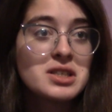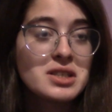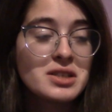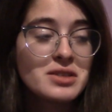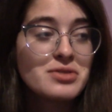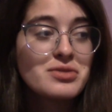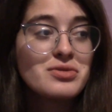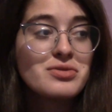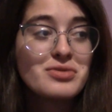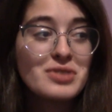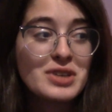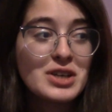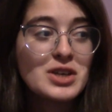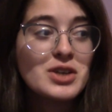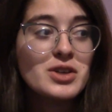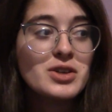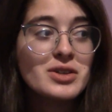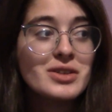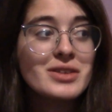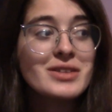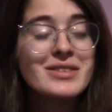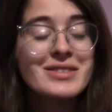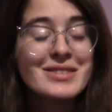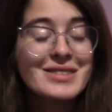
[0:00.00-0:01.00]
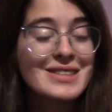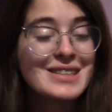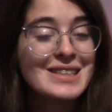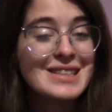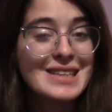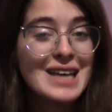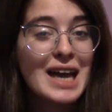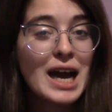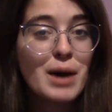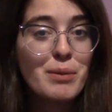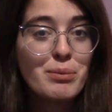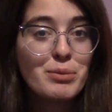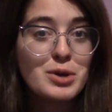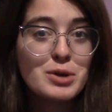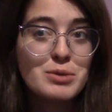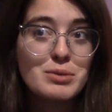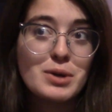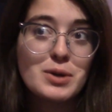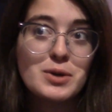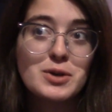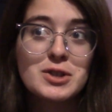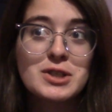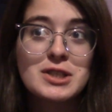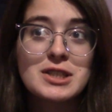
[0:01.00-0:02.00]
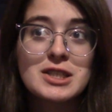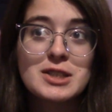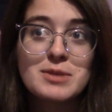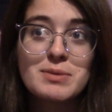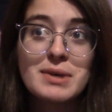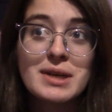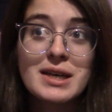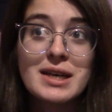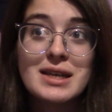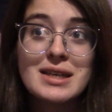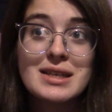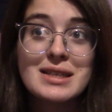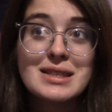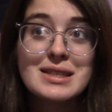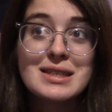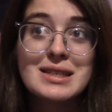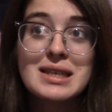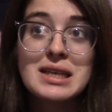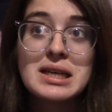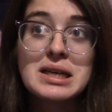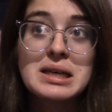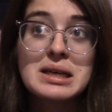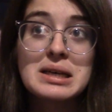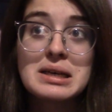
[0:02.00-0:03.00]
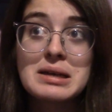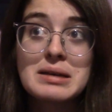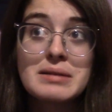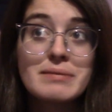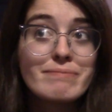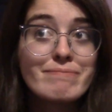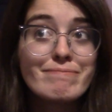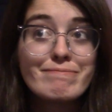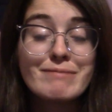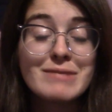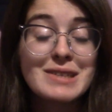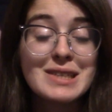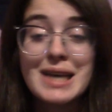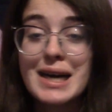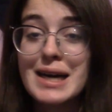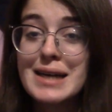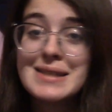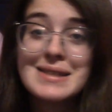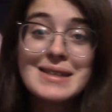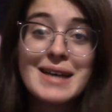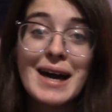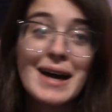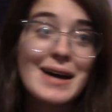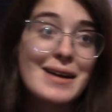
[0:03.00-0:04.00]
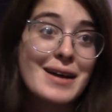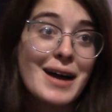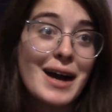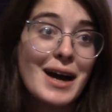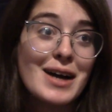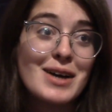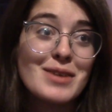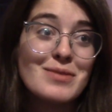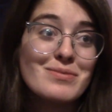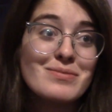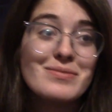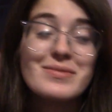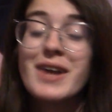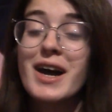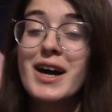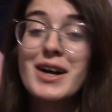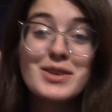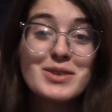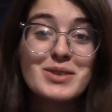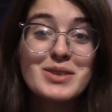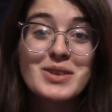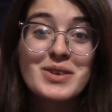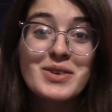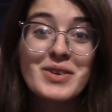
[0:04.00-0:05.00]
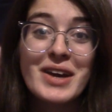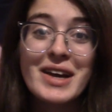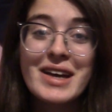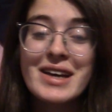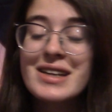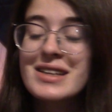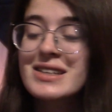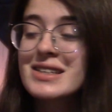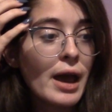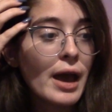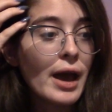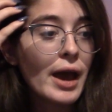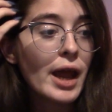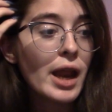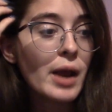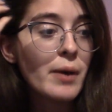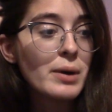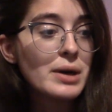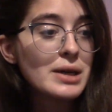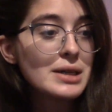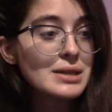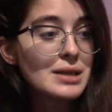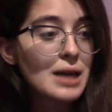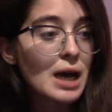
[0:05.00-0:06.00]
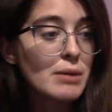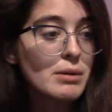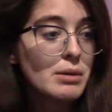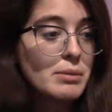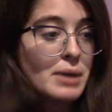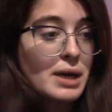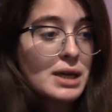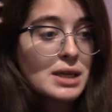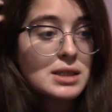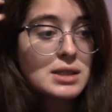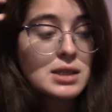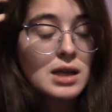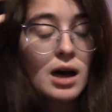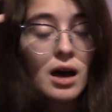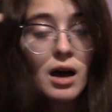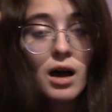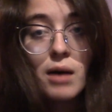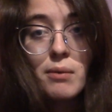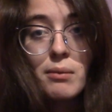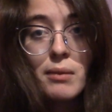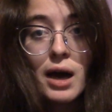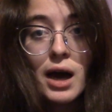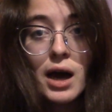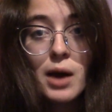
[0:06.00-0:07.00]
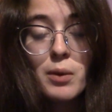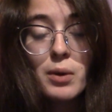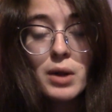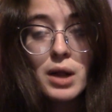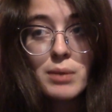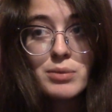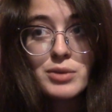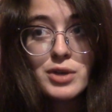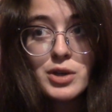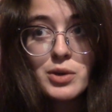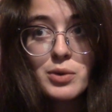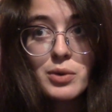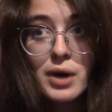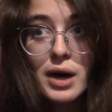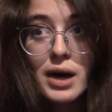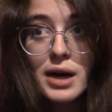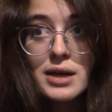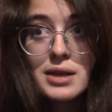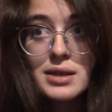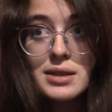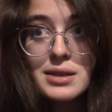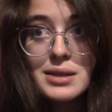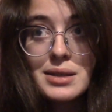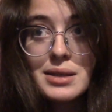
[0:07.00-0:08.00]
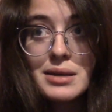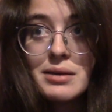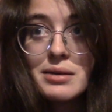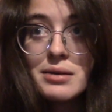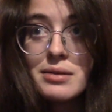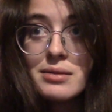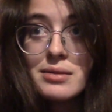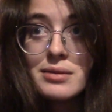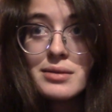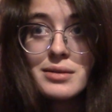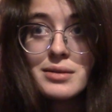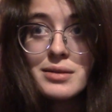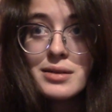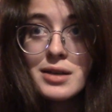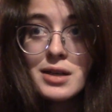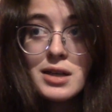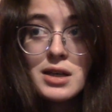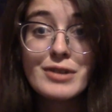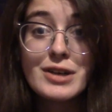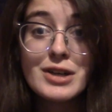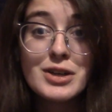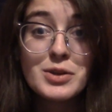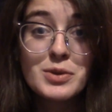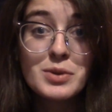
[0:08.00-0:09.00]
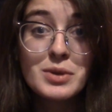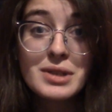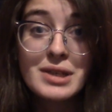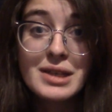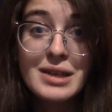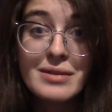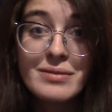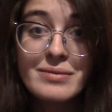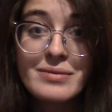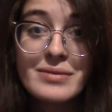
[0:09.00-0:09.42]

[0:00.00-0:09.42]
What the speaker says: feel these happy emotions, because besides that, I'm not doing great. Anyways, I'm a mess. I will update you guys eventually.